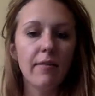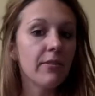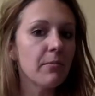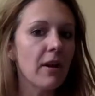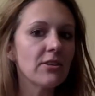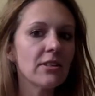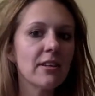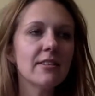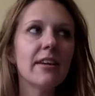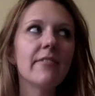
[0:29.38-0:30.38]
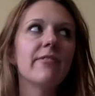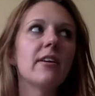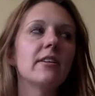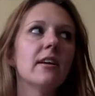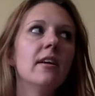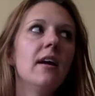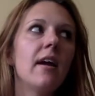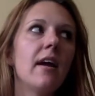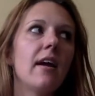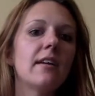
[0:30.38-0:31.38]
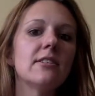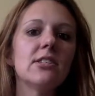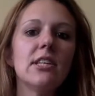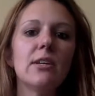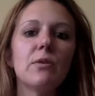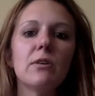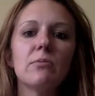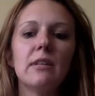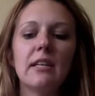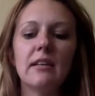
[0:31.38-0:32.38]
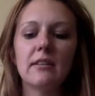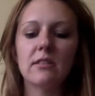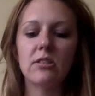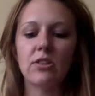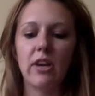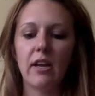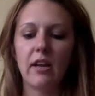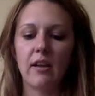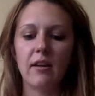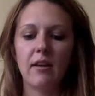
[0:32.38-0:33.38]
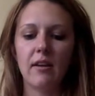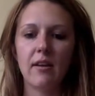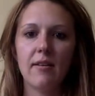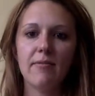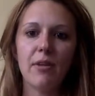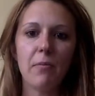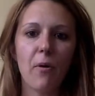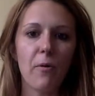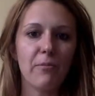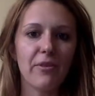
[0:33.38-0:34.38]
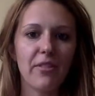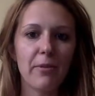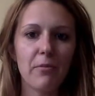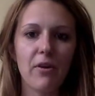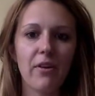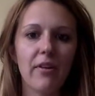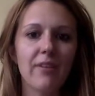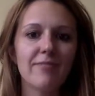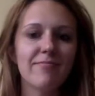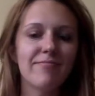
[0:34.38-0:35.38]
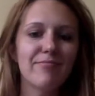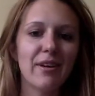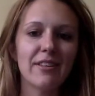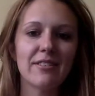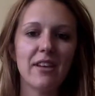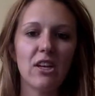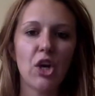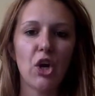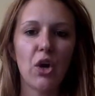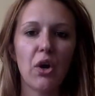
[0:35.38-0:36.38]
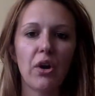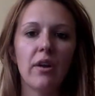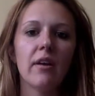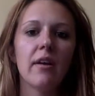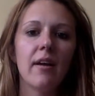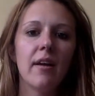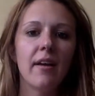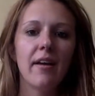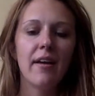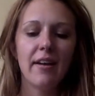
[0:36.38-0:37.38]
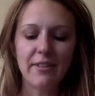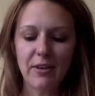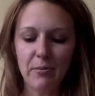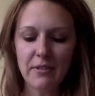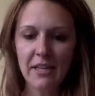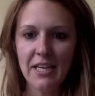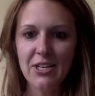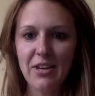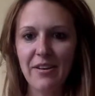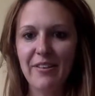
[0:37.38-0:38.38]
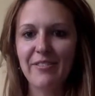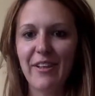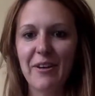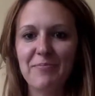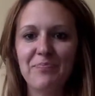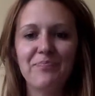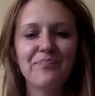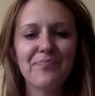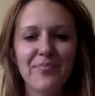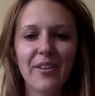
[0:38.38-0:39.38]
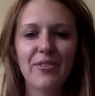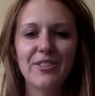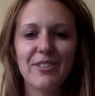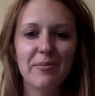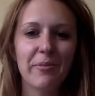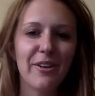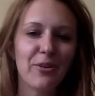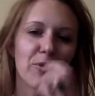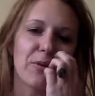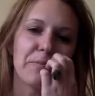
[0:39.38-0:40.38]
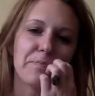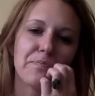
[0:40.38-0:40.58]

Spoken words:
the project does get funded, and she will be illustrating the poems in the book based on her interpretation of them, which is pretty cool.